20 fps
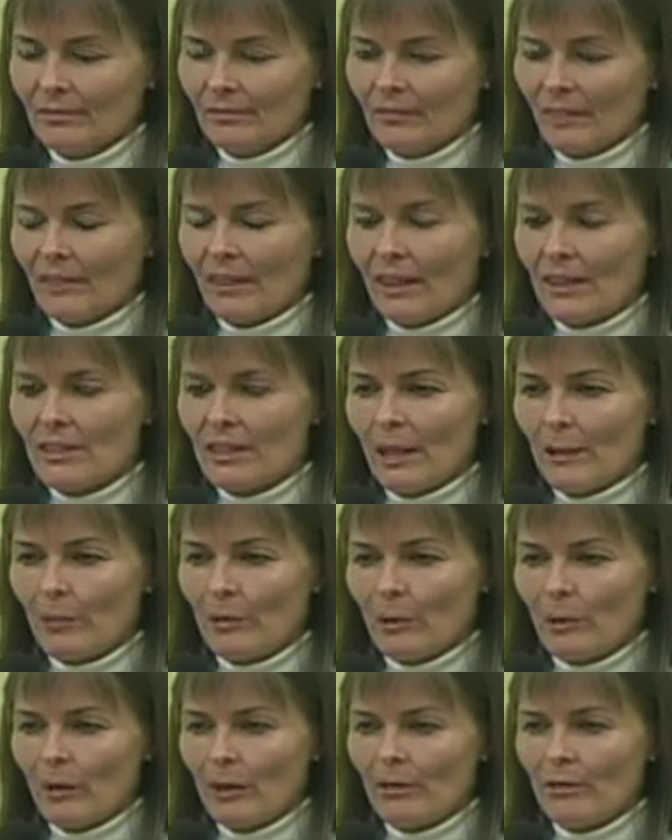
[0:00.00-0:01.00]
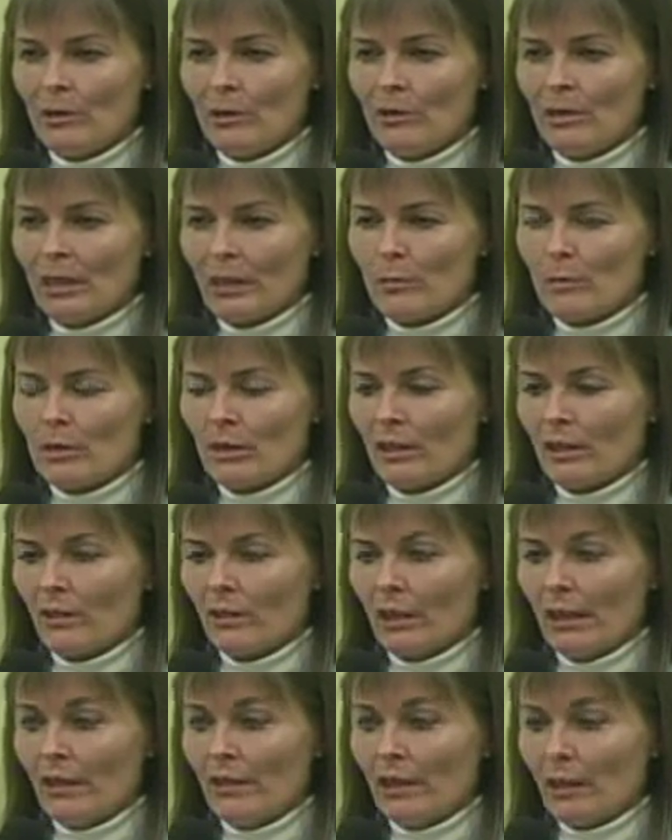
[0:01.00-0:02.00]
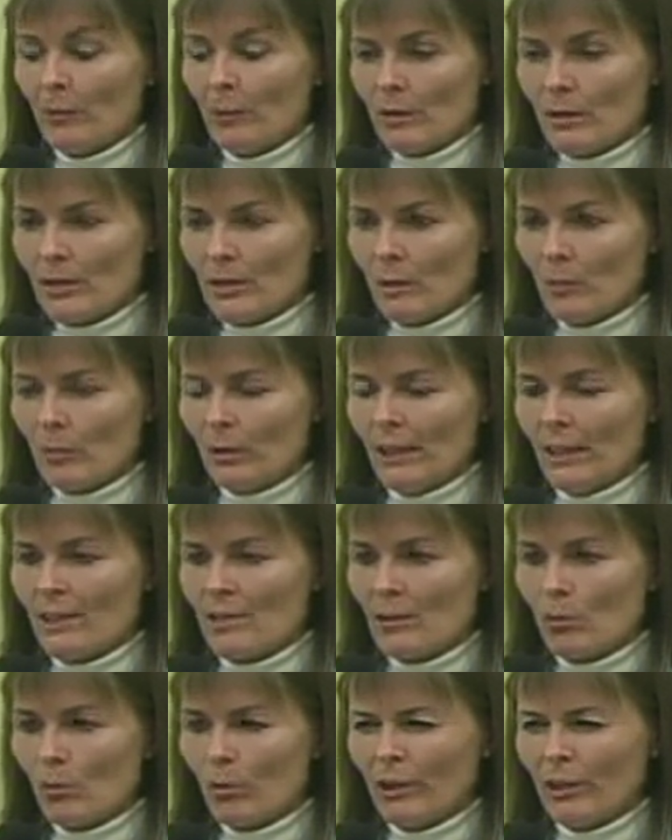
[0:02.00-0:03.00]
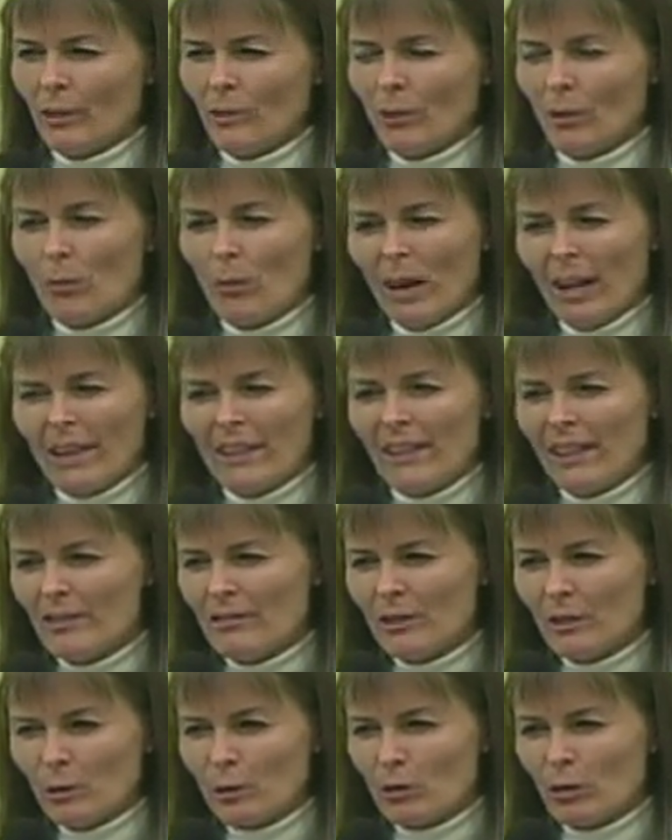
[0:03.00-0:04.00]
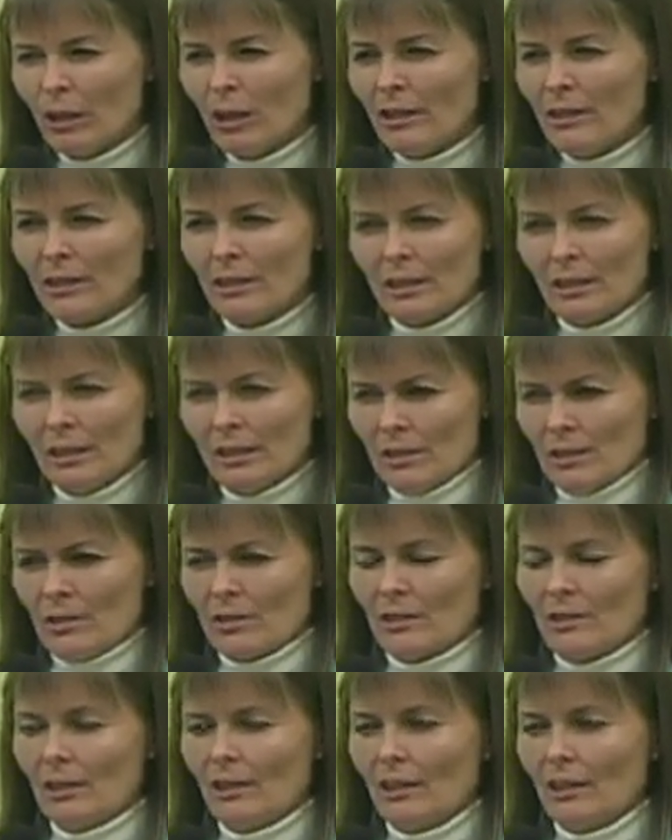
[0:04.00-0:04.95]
And that's happened quite a few times, that I'll end up in some place and wonder, well, why did I feel drawn to this?